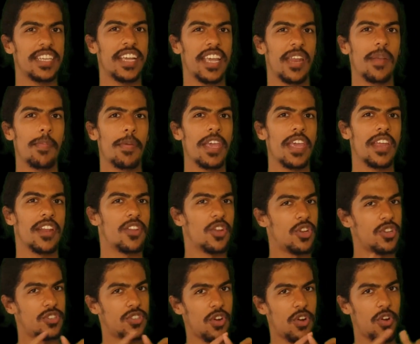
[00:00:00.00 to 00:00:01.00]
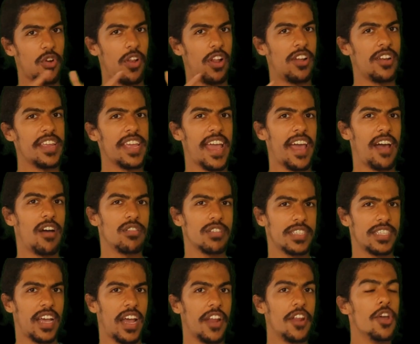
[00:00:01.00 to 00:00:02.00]
it could be to the circle on the
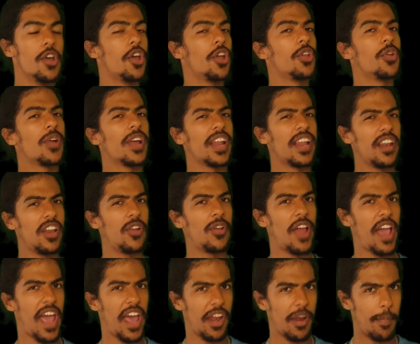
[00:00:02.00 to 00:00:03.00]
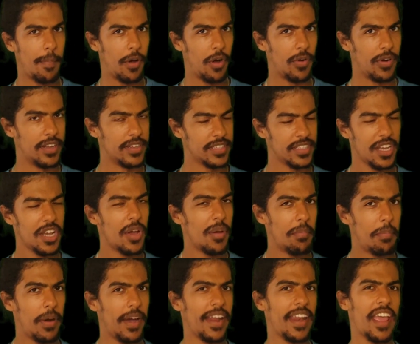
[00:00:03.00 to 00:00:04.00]
outside, you get a little added bonus.
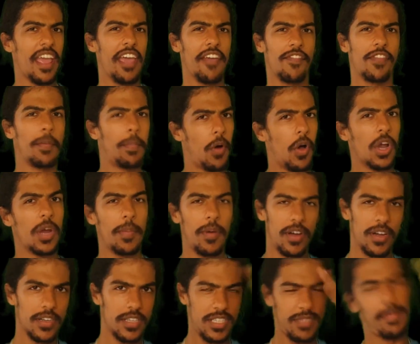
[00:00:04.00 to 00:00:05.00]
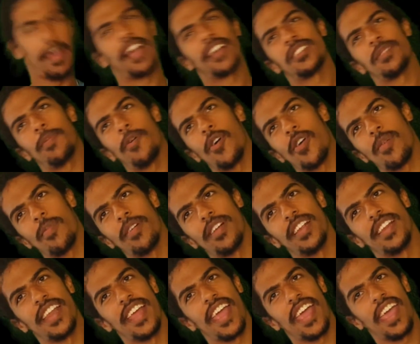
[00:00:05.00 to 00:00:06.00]
But if the Pokeball smacks the Pokemon
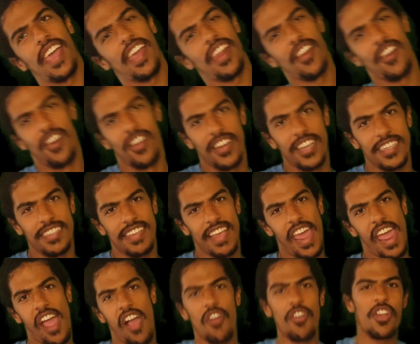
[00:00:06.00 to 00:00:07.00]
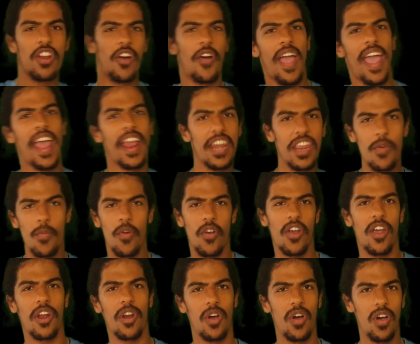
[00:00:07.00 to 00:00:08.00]
in the head, on the tail,
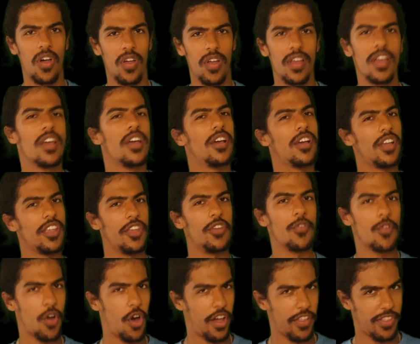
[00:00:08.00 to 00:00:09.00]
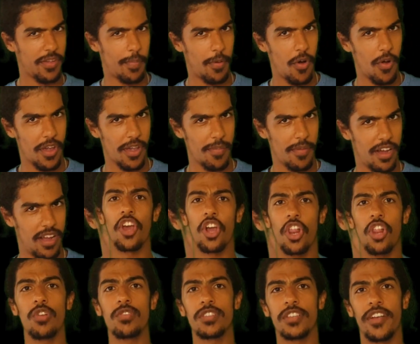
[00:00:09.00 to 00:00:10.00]
anywhere at all, you caught the Pokemon. The
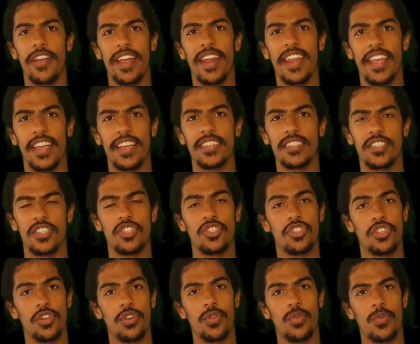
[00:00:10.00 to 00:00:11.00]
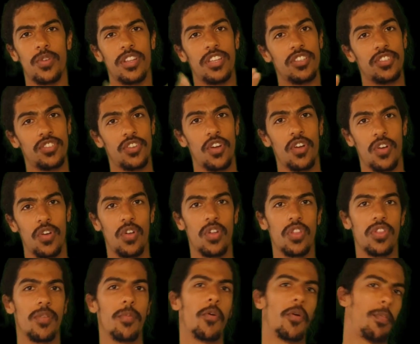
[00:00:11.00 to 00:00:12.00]
closer it is to the circle,
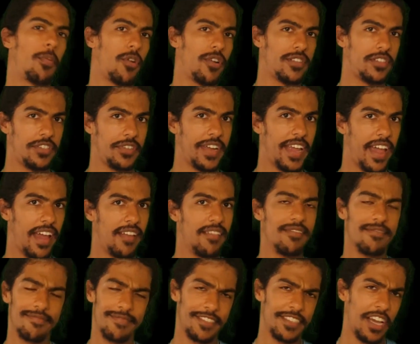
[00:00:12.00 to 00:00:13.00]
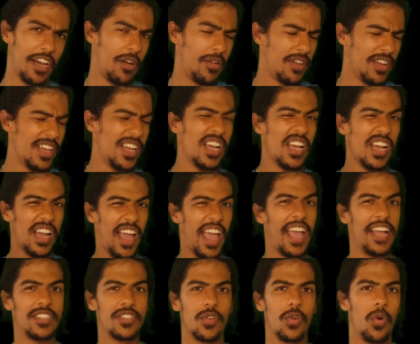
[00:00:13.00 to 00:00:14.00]
the more points you get. So,
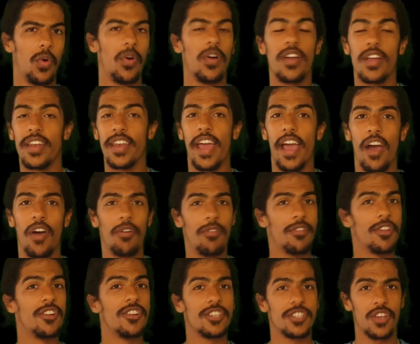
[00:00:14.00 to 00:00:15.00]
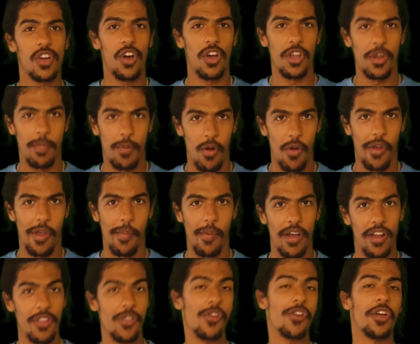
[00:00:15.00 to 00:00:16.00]
it's cool. Now, you just caught your
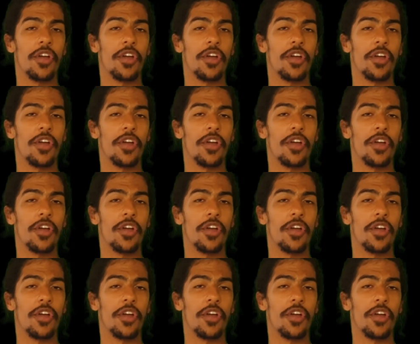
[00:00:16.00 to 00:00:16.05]
Pokemon. You